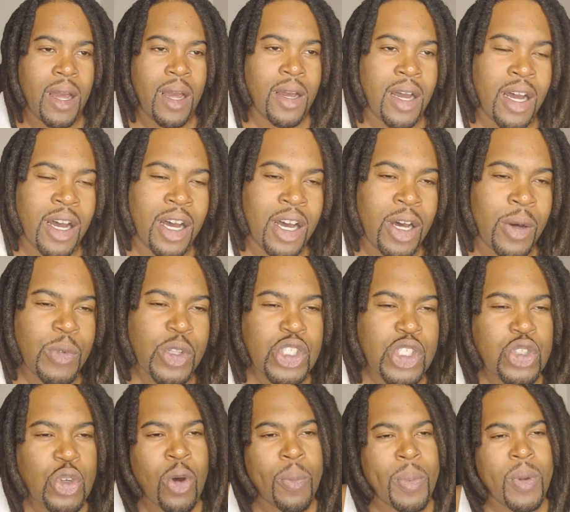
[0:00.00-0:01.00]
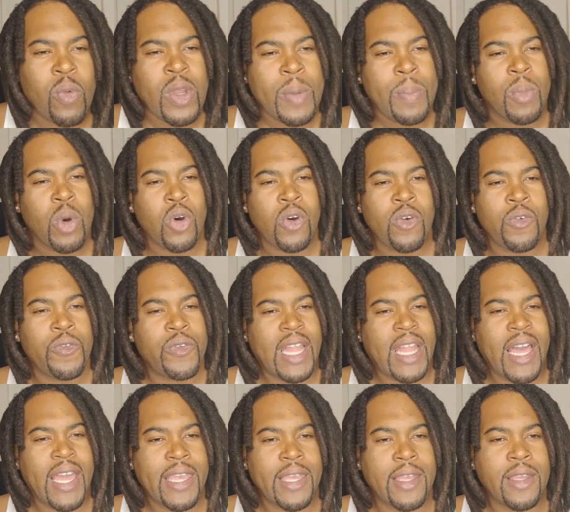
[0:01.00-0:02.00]
The Scorpio, we move
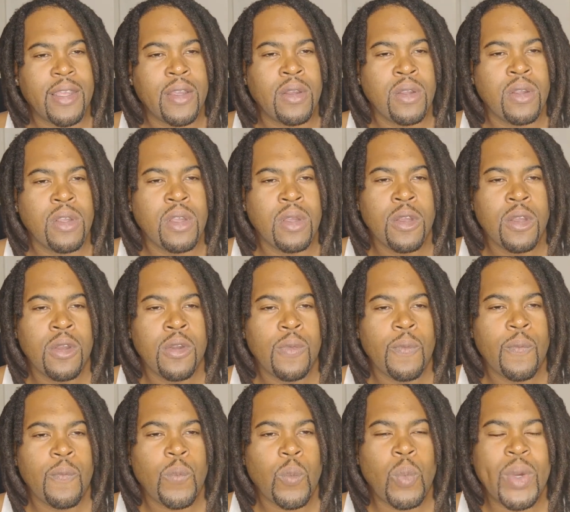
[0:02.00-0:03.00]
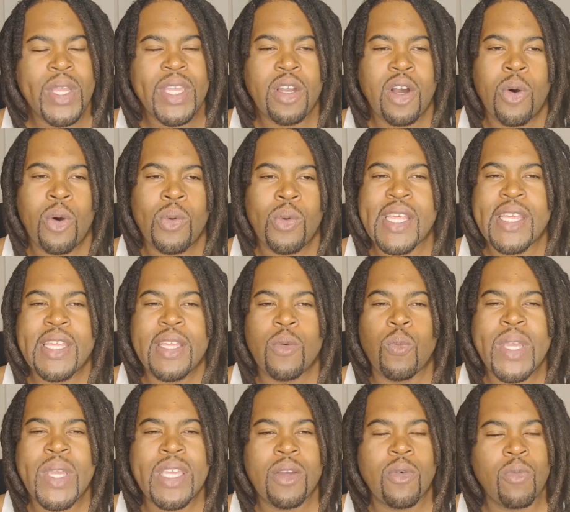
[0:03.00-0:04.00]
like we
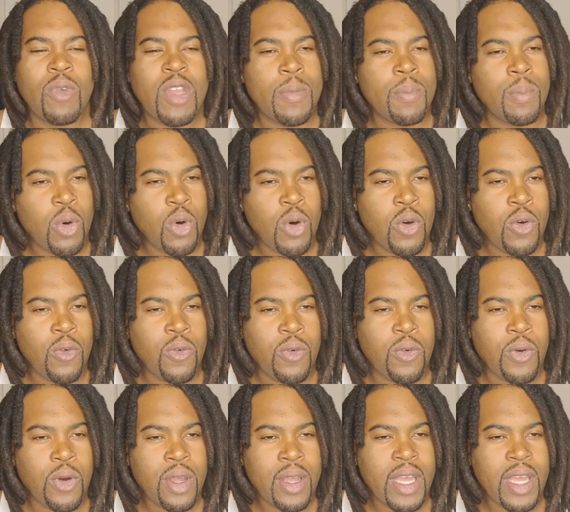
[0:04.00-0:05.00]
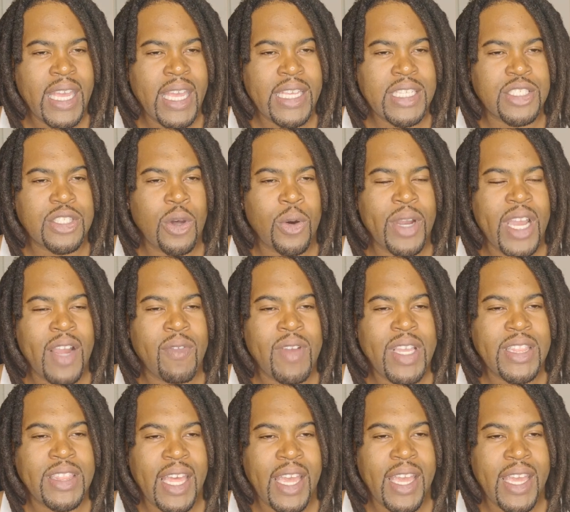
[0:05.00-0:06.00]
move as though
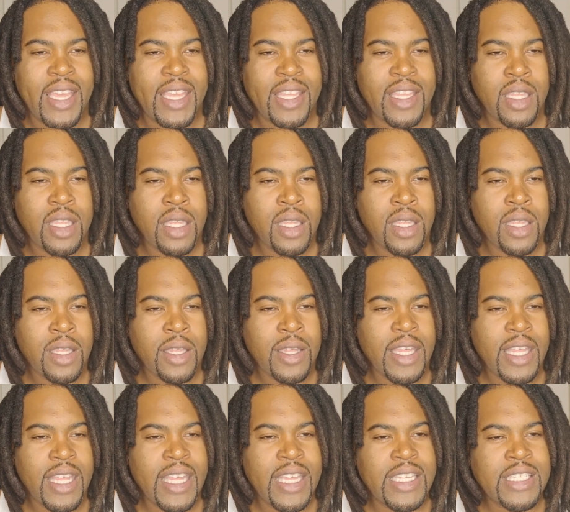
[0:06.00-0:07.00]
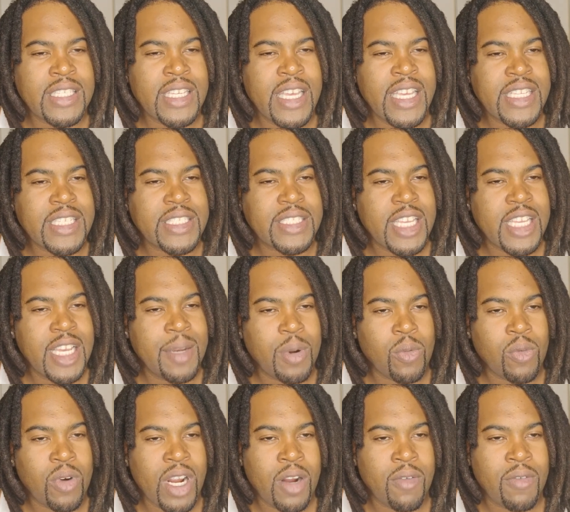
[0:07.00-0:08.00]
everything is
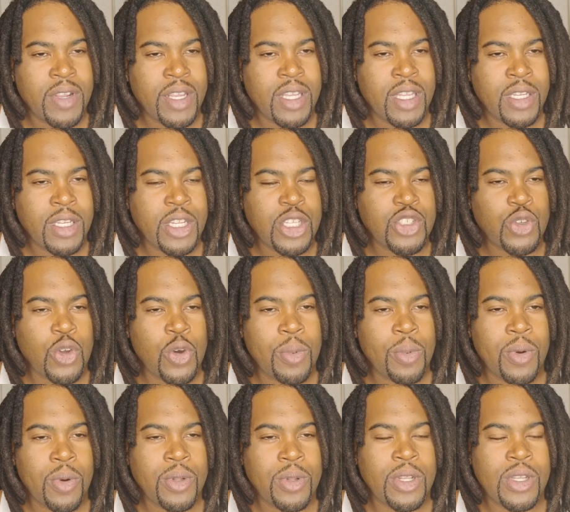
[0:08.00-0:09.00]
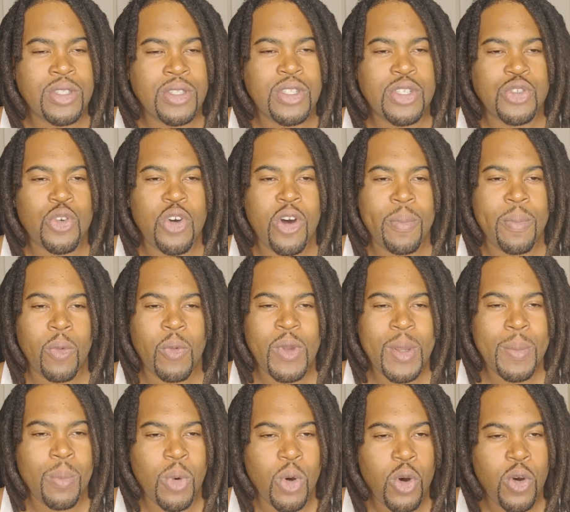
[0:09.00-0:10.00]
temporary. The Scorpio, we
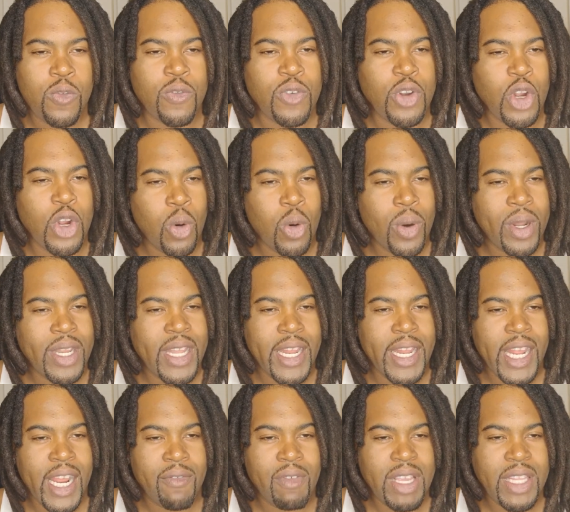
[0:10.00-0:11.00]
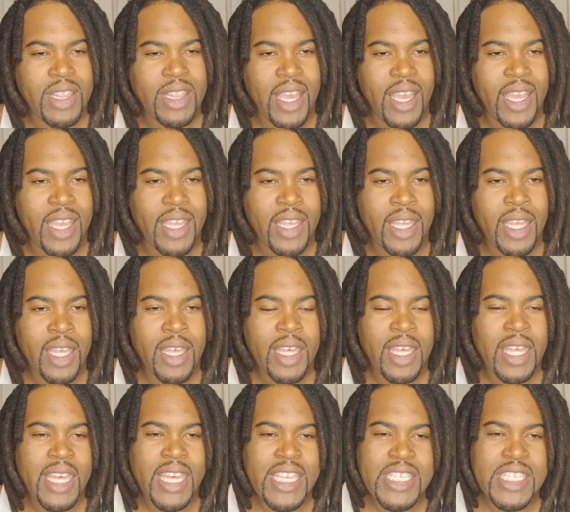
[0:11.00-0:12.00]
move knowing that everything
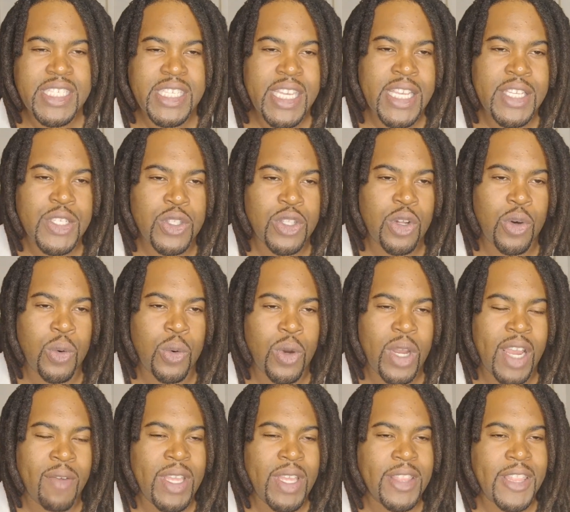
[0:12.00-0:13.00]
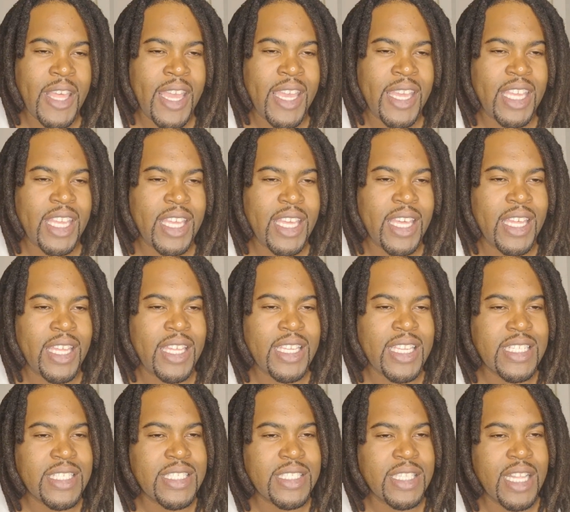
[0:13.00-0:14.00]
is seasonal. Everything
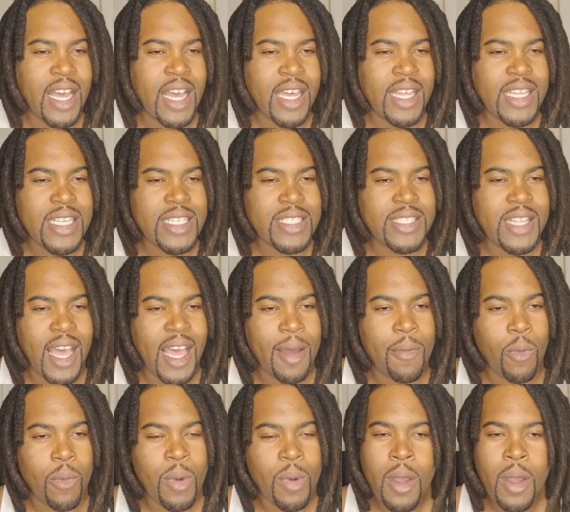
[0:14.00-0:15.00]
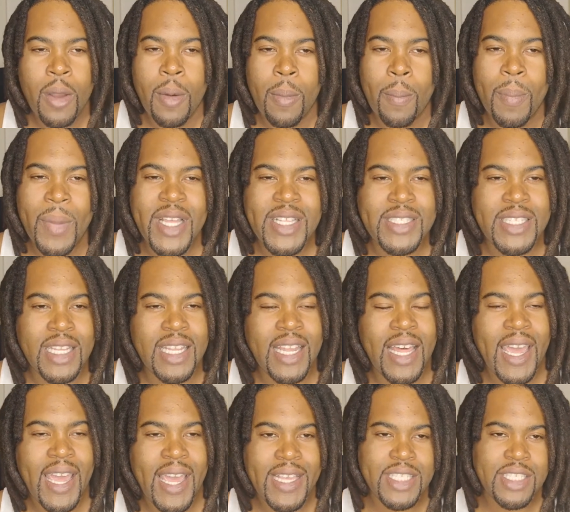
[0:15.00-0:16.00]
is not meant to
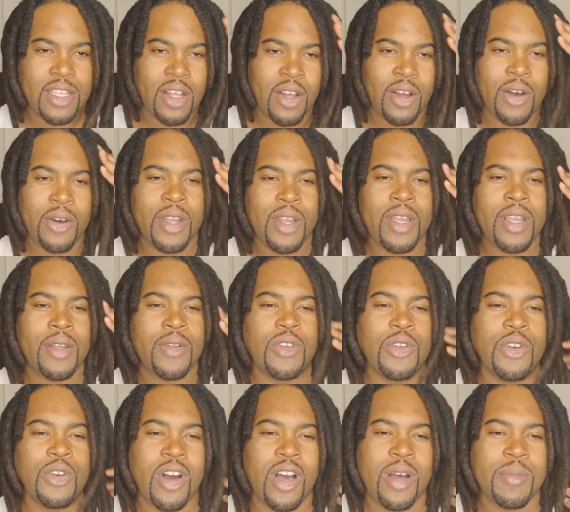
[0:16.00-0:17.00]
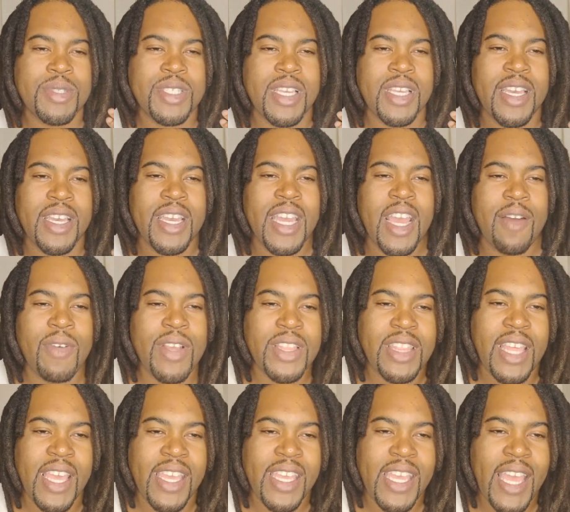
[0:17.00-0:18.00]
last long. You know what I'm saying?
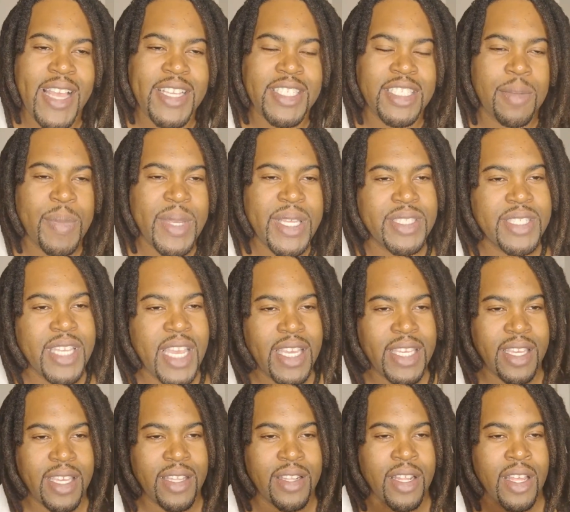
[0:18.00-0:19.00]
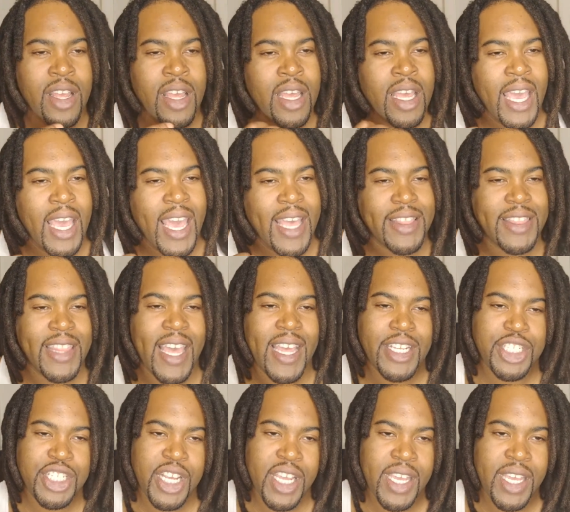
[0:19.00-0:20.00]
Everything has to be taken at that
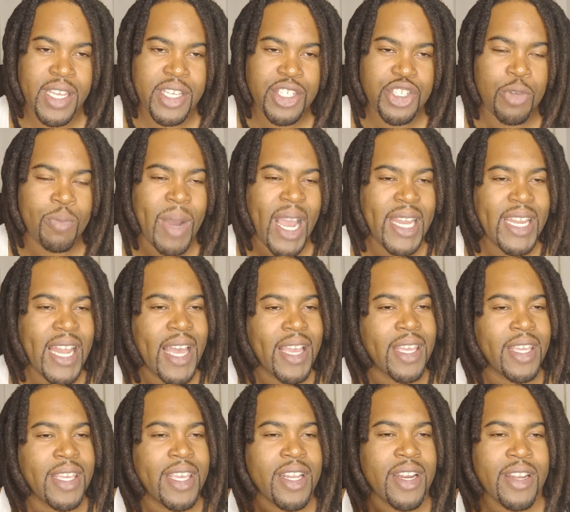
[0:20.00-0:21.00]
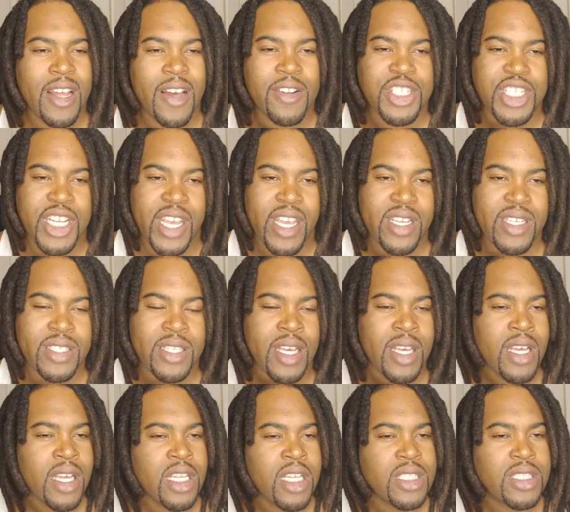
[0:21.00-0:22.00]
chance. You might not get another
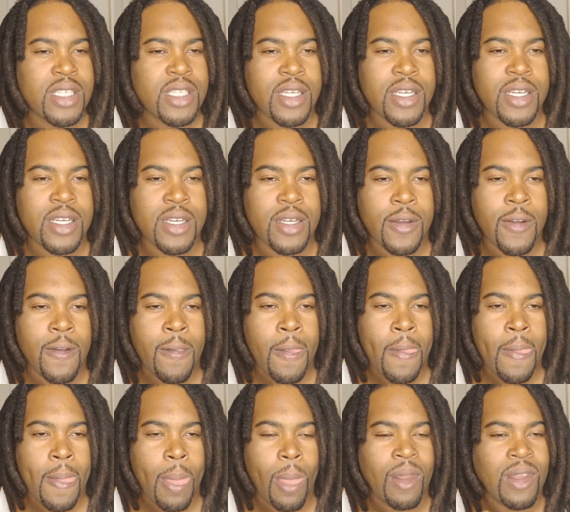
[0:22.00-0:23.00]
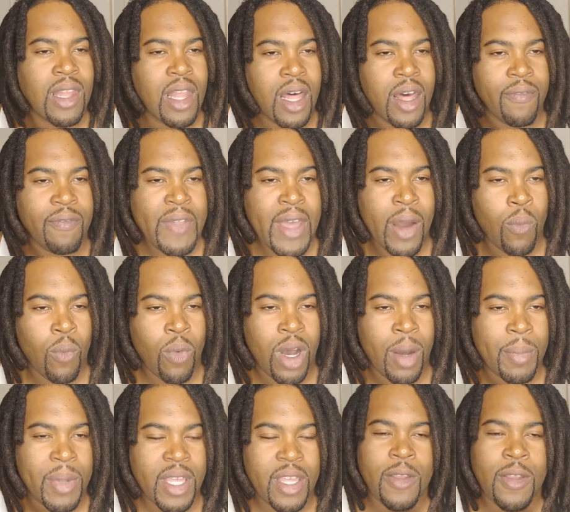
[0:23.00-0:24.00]
chance to love that
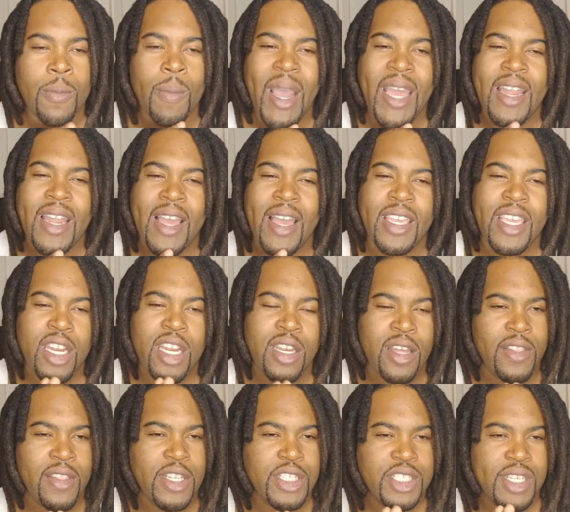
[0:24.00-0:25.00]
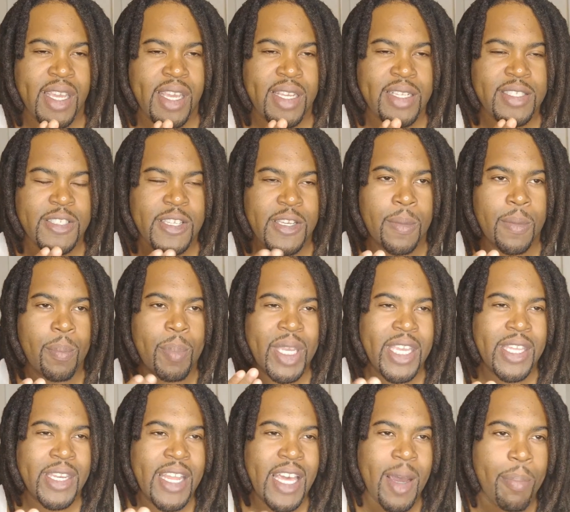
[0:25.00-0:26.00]
woman. You might not get another chance to be
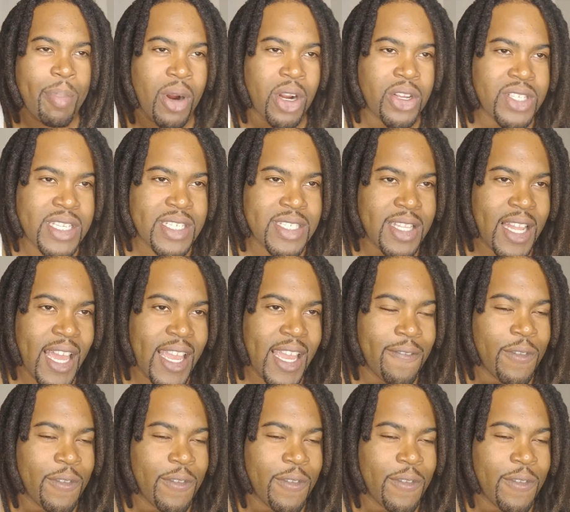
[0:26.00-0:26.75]
in that person's life.